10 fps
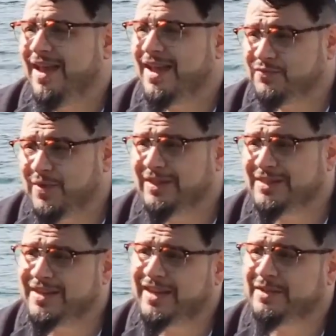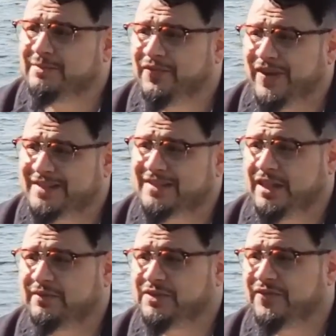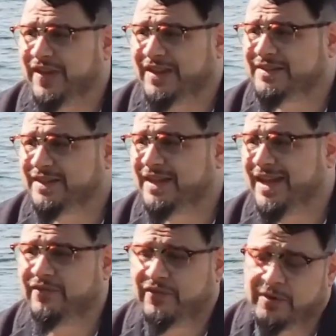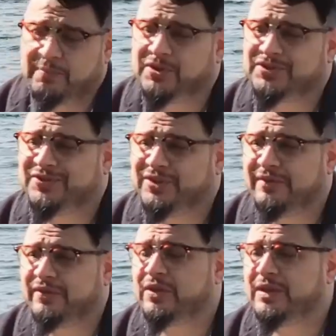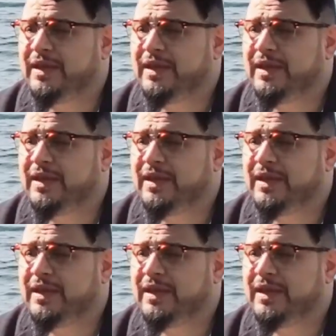as well as connecting with fans and lovers of fantasy on a very personal level.